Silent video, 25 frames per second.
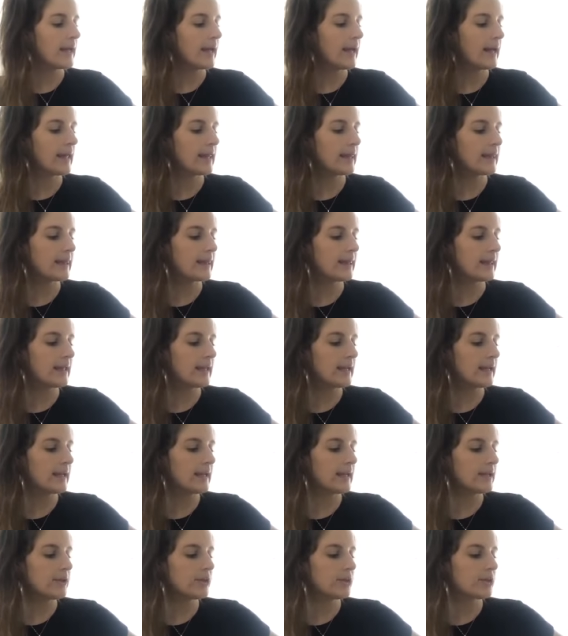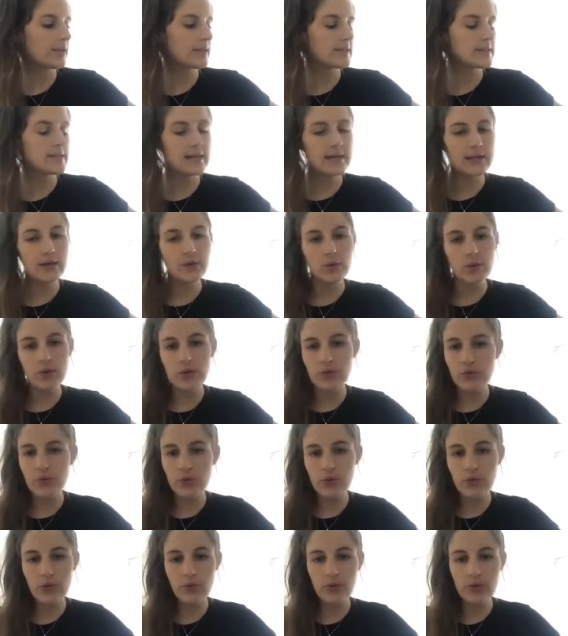And then you can take one of
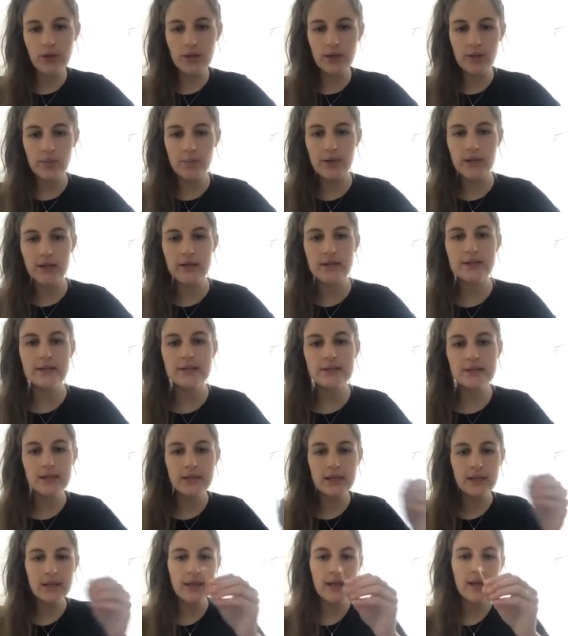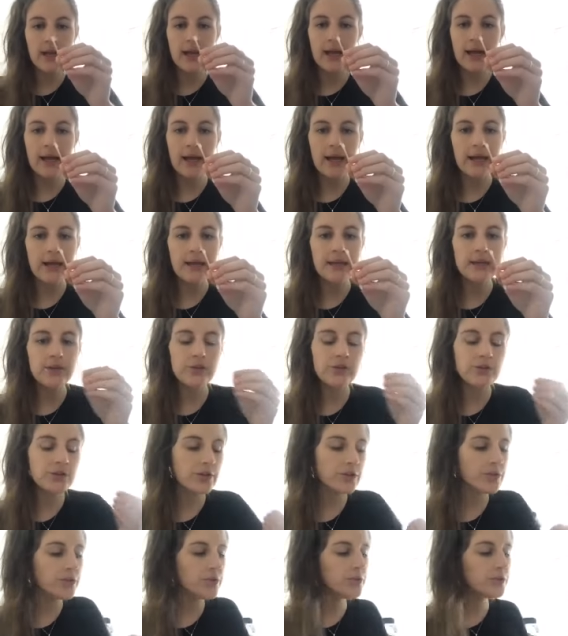your earbuds and you
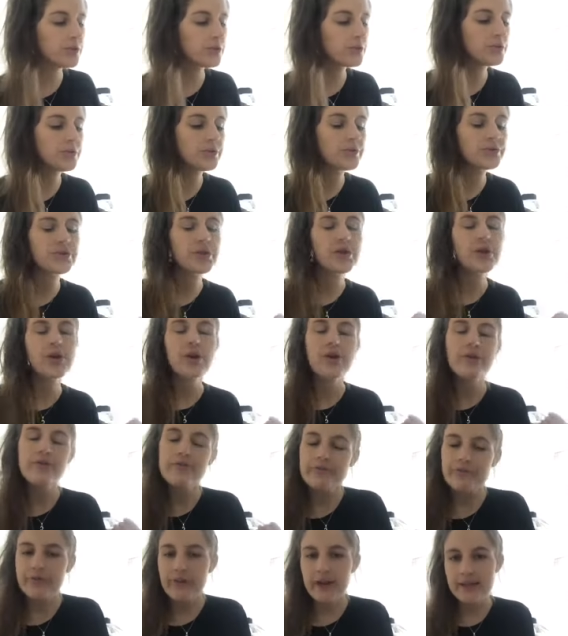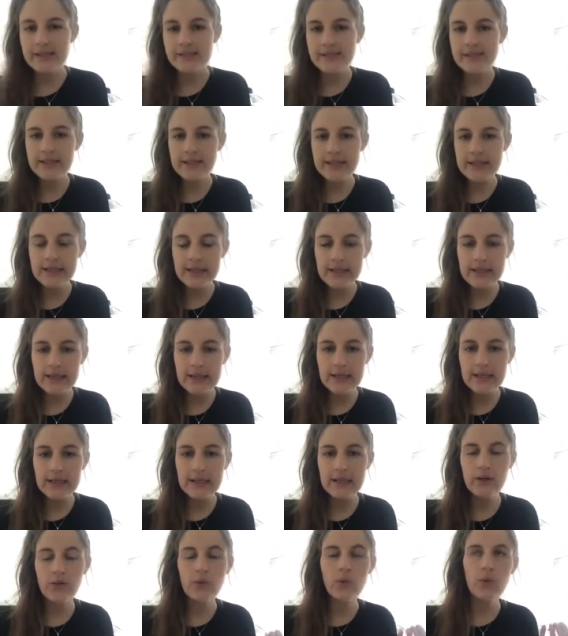can use
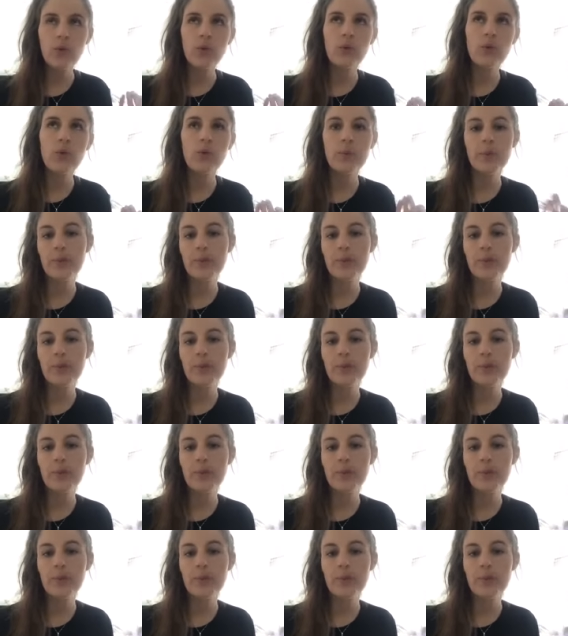Vaseline or